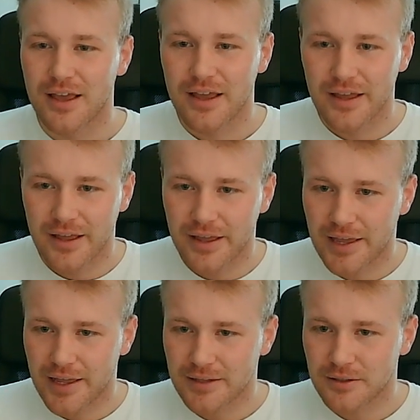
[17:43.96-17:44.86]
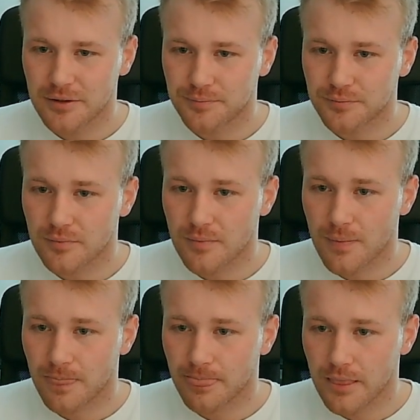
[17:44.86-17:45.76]
And
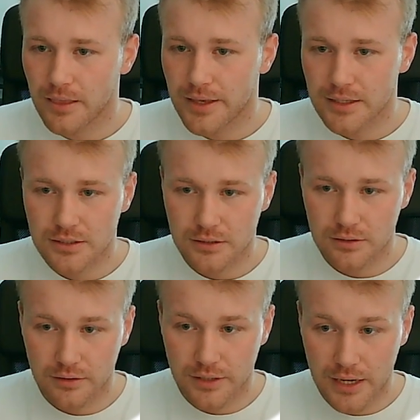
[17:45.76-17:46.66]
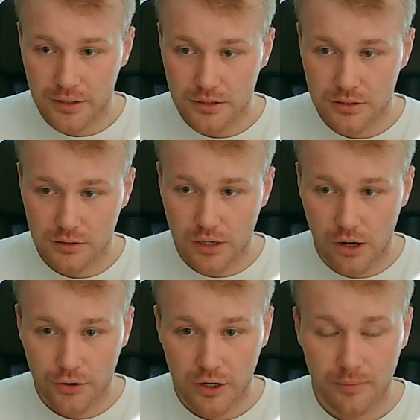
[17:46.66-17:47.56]
yes, then it's
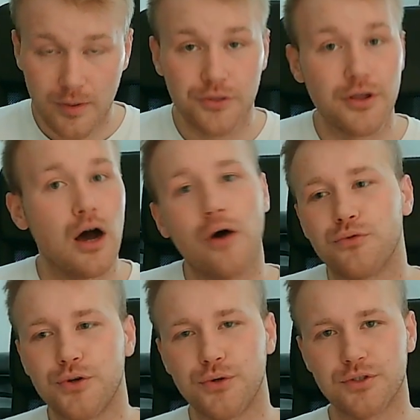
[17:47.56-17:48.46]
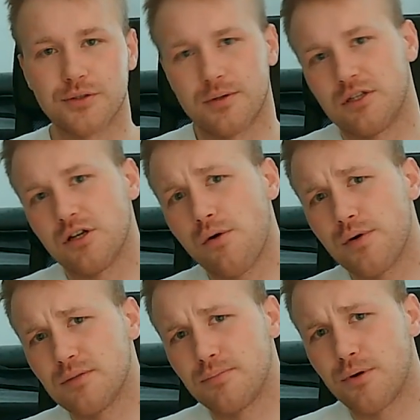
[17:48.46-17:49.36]
talking about the how to use it. It's
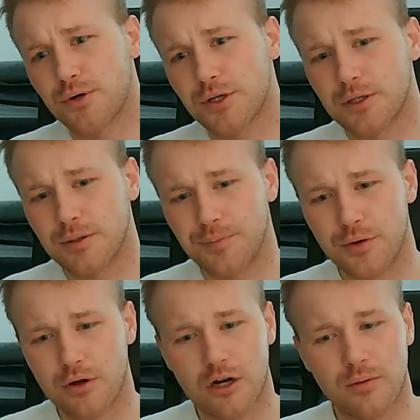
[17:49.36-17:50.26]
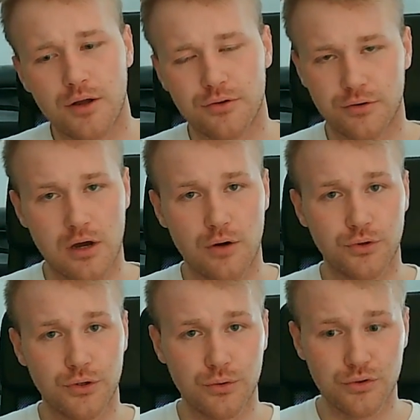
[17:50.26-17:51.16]
always important to talk about on how to
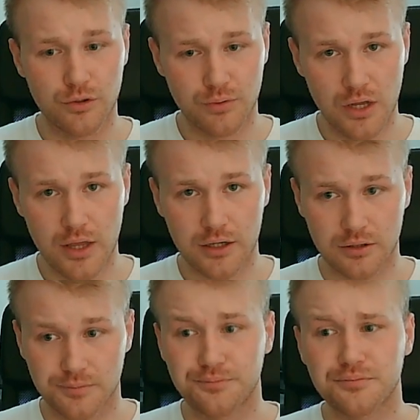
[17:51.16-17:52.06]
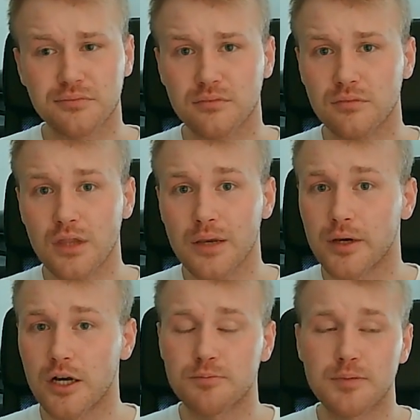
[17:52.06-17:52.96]
use your product,
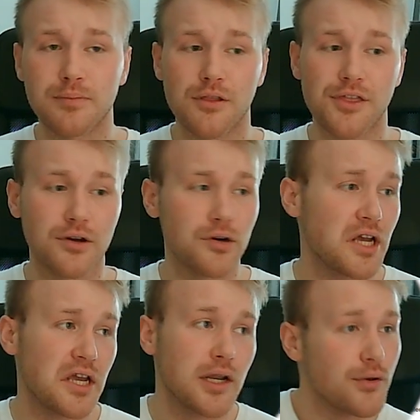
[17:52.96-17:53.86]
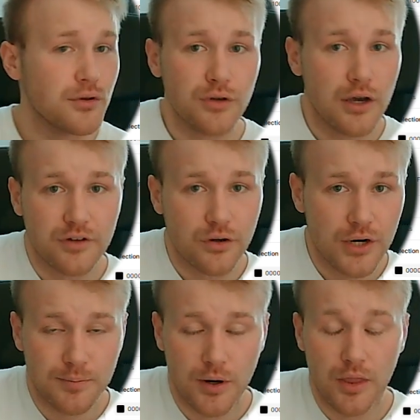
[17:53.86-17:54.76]
because people think, okay, now you have a
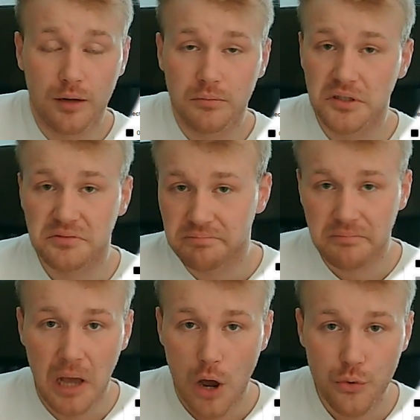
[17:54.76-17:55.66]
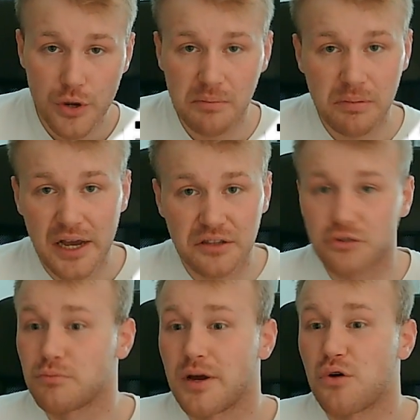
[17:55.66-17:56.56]
great product, but how do I apply it to
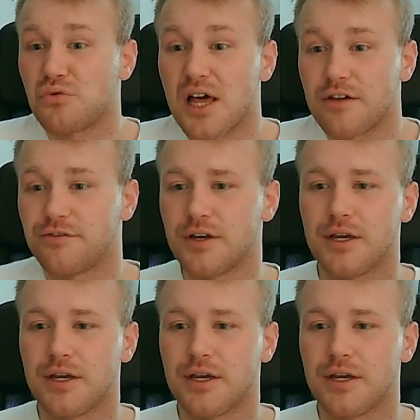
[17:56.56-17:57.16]
my own life?